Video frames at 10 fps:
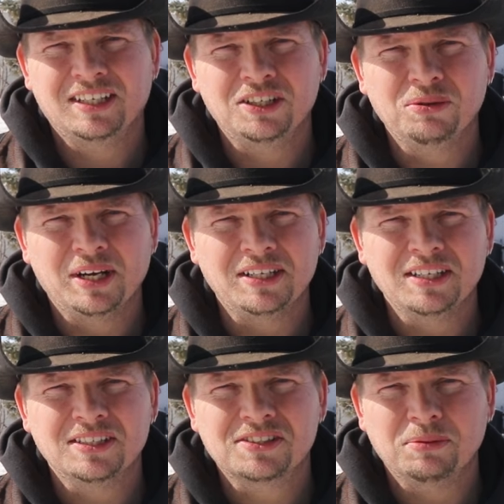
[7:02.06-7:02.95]
and new
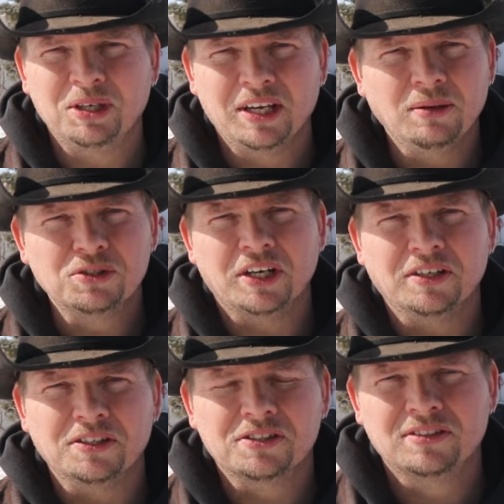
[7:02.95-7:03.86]
ideas can be game
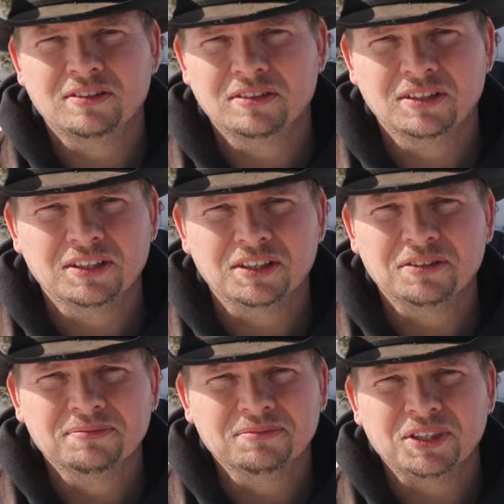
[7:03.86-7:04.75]
changers,
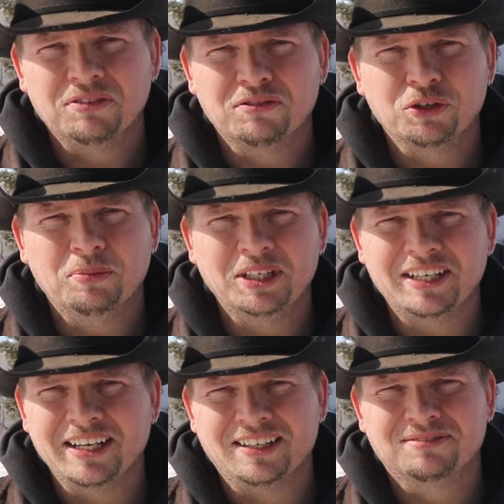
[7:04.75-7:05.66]
even for the
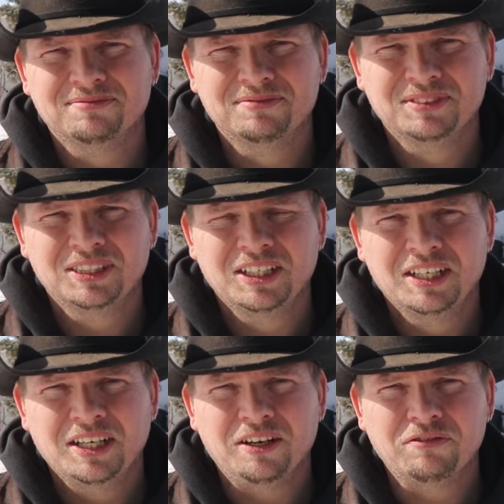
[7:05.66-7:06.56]
mundane.
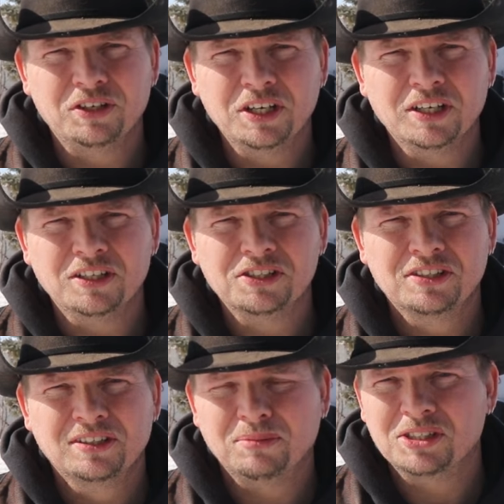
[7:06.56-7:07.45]
And for
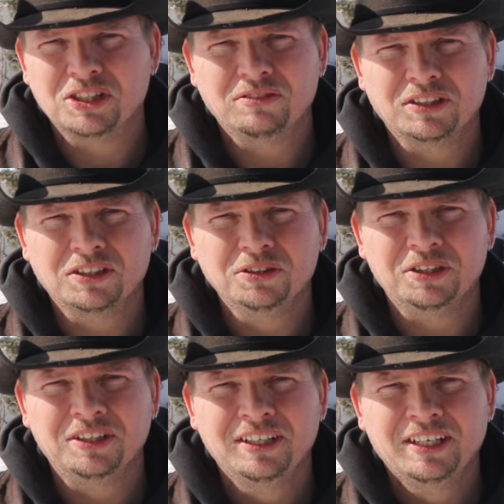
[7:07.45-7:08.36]
years, myself
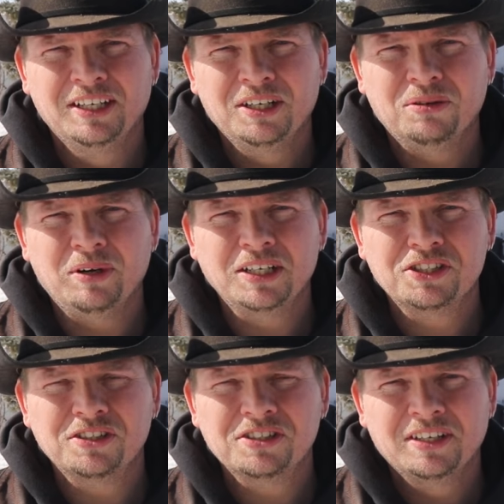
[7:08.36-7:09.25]
included,
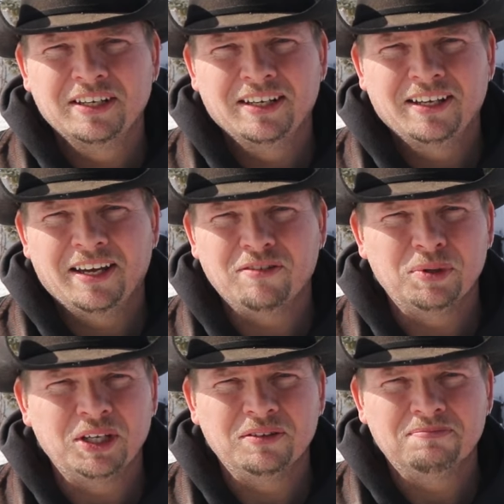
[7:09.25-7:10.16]
ranchers
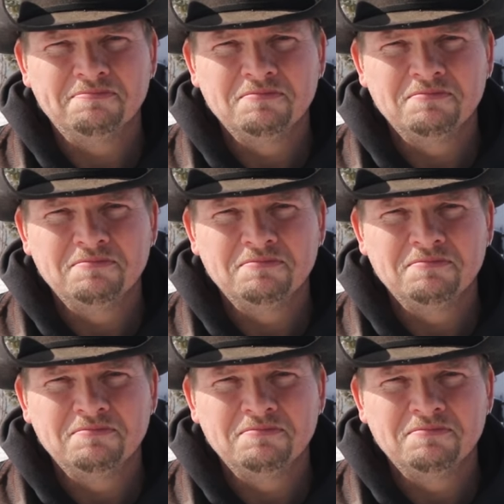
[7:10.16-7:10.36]
have been